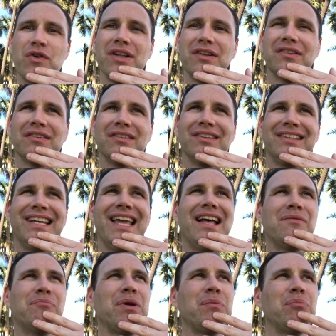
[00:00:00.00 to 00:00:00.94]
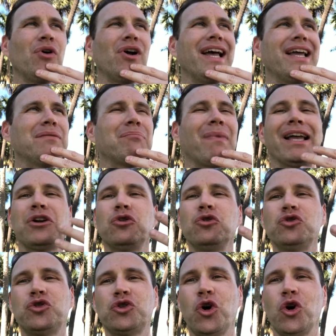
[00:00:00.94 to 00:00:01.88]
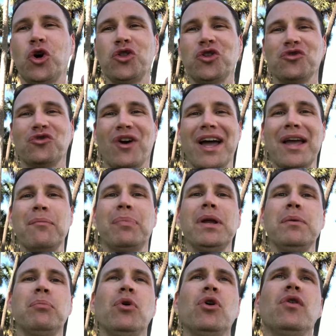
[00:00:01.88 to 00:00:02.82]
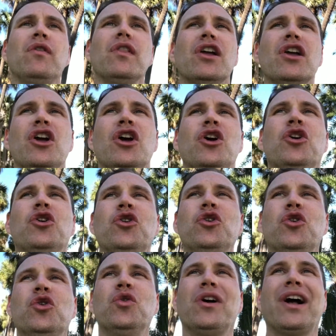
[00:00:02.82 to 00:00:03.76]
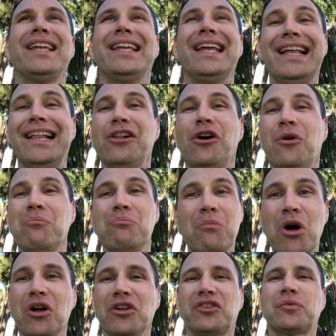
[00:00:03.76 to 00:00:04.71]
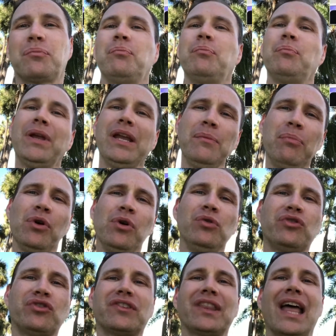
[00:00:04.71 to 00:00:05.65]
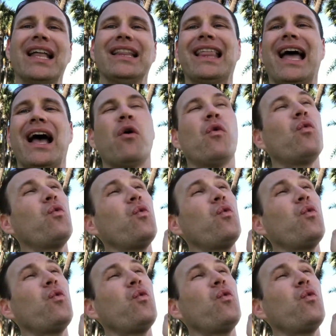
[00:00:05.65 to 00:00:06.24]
is? Yeah, people like Michael Jordan, right? People who, like Elon Musk, people who stand out